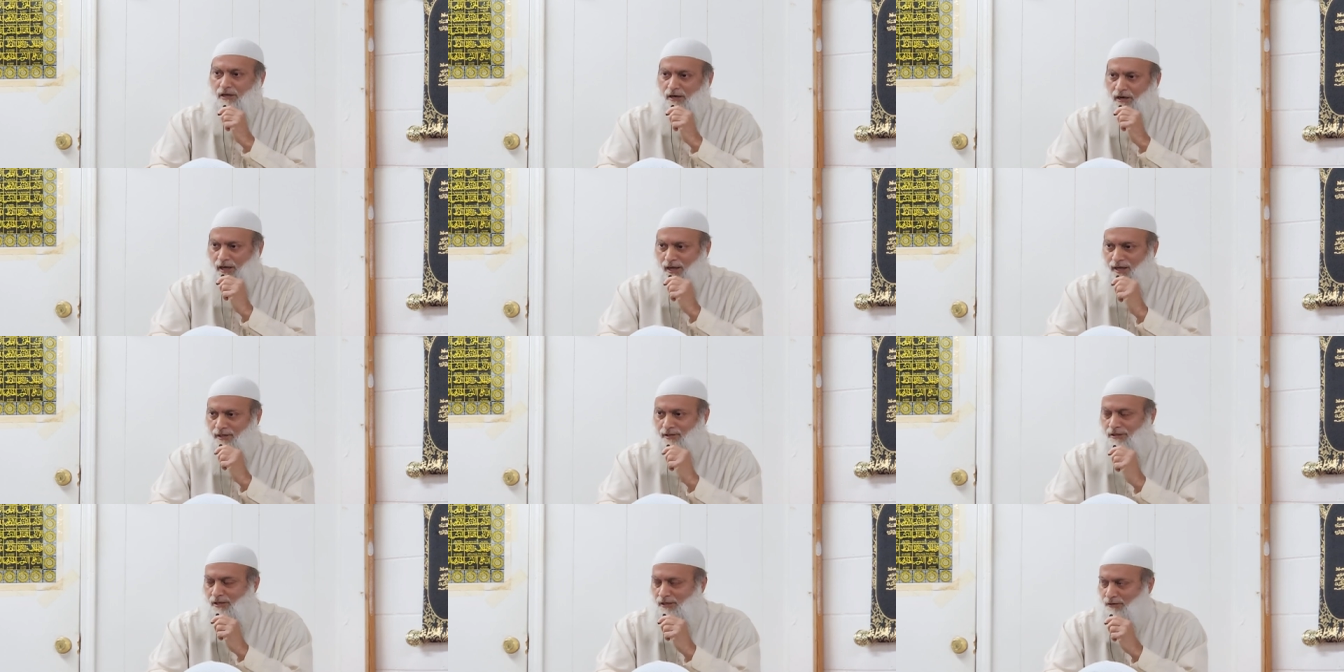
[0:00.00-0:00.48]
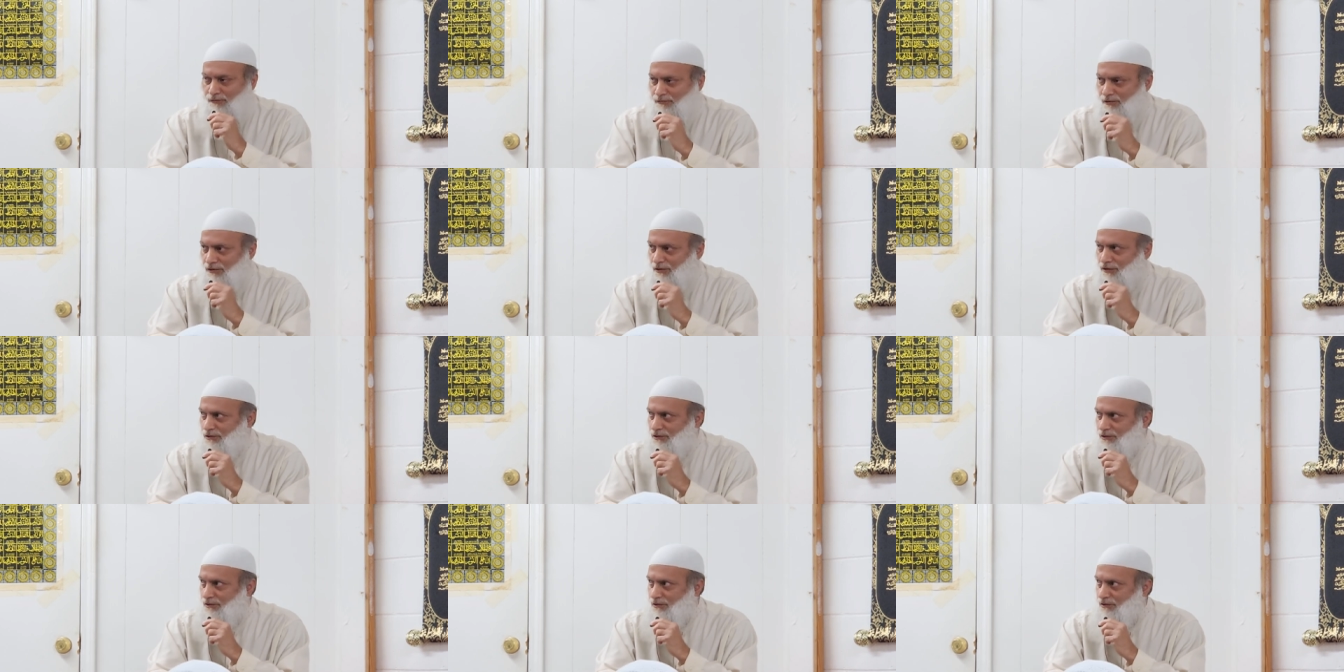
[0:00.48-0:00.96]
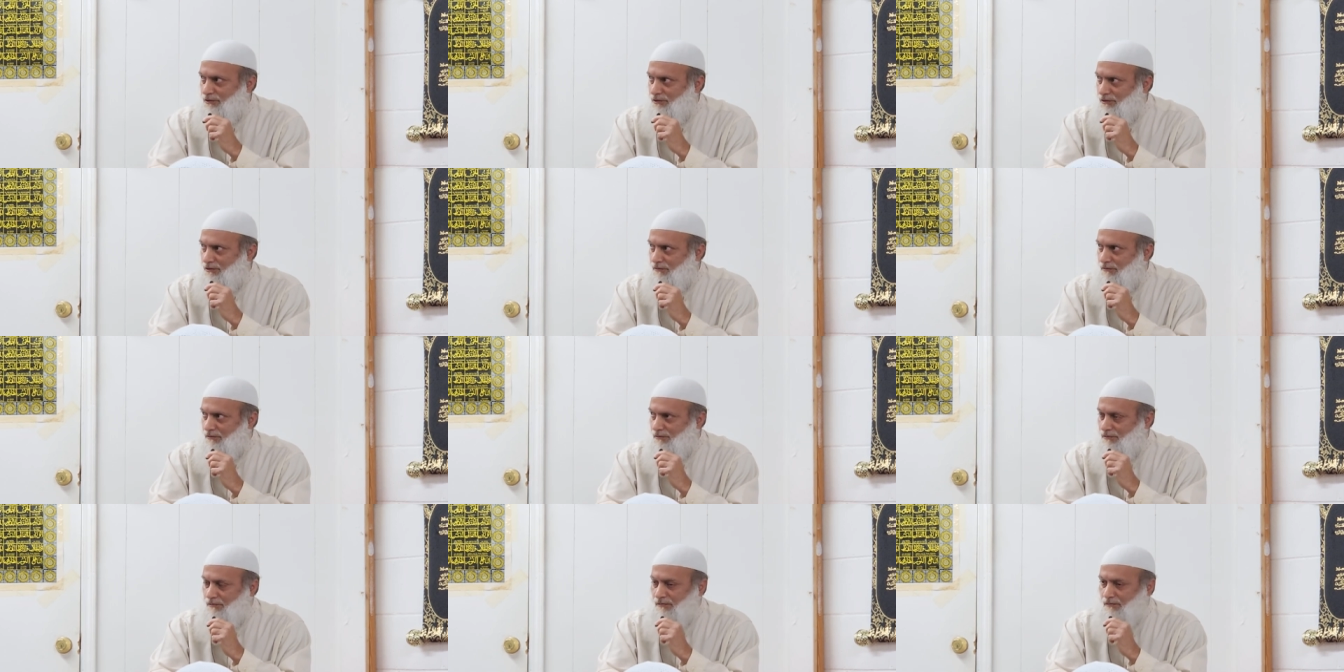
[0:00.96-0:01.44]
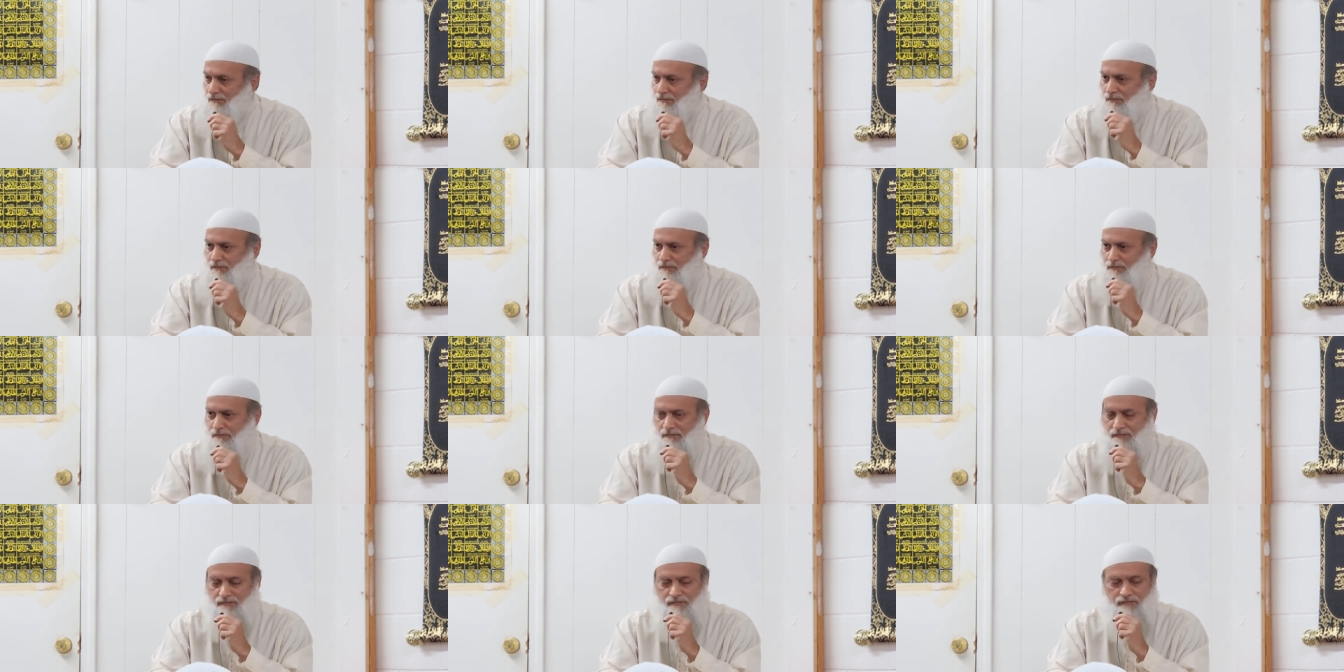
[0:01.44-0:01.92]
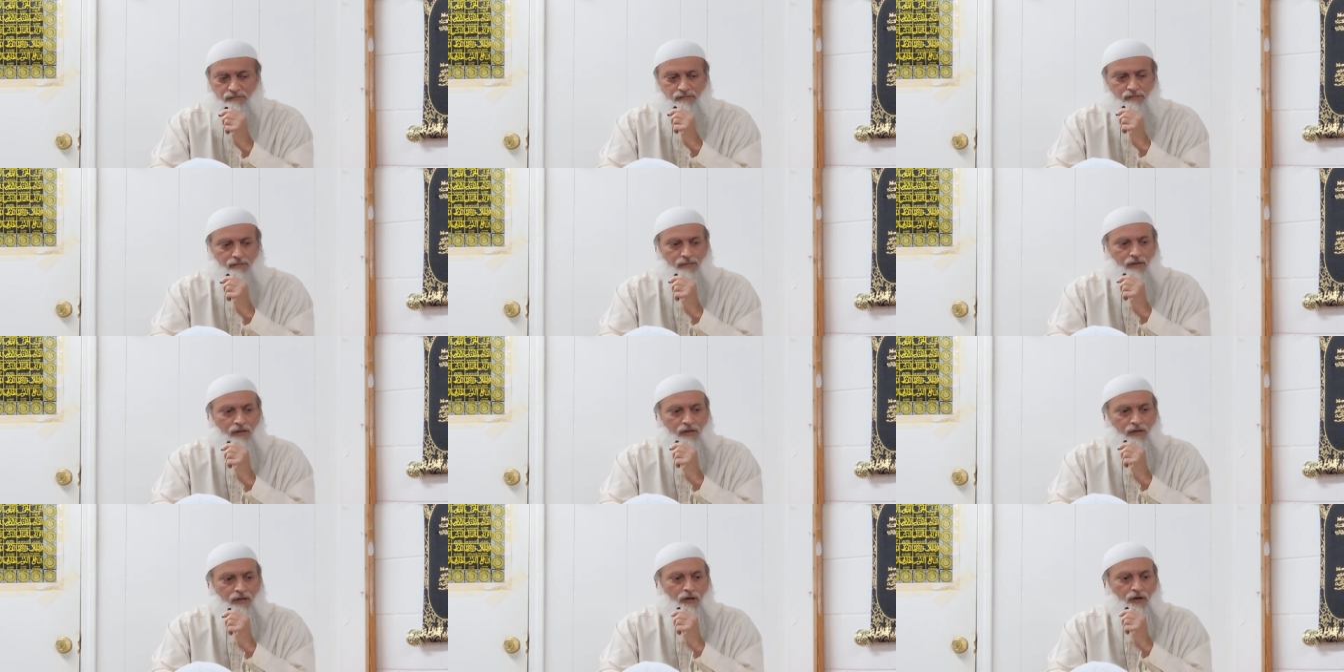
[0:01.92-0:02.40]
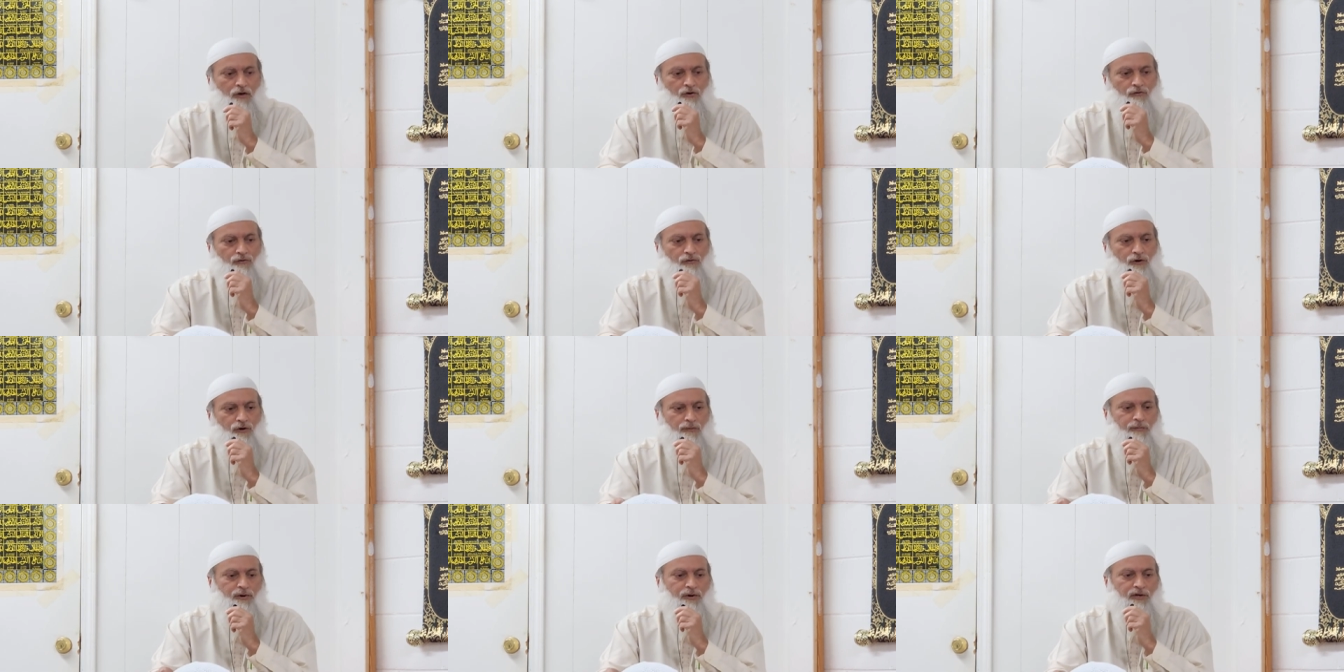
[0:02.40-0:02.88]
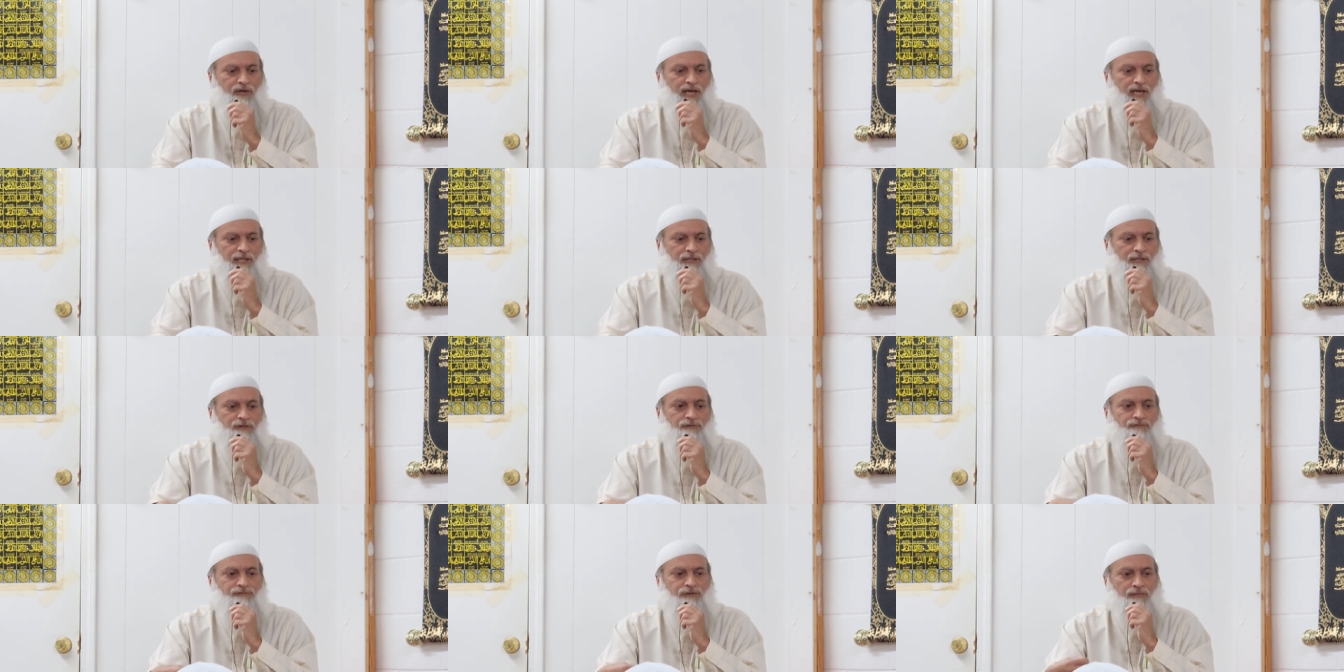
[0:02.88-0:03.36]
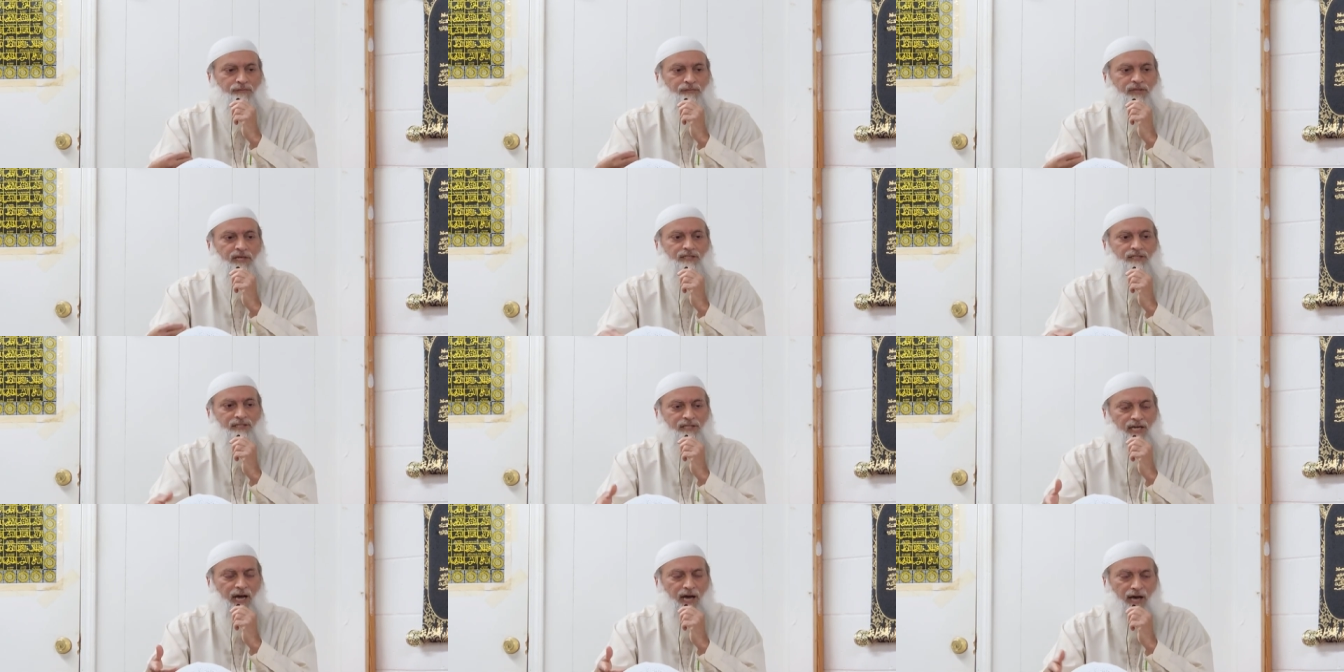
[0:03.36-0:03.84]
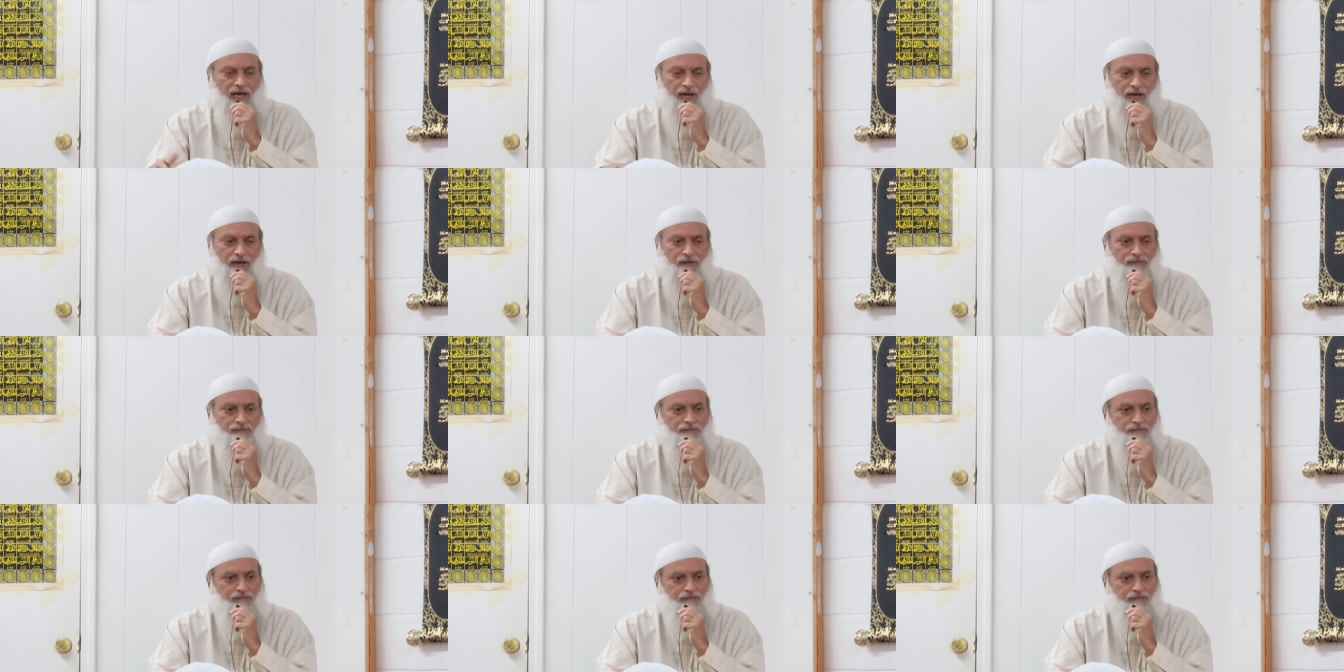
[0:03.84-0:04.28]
the last 10 verses for protection from Dajjal.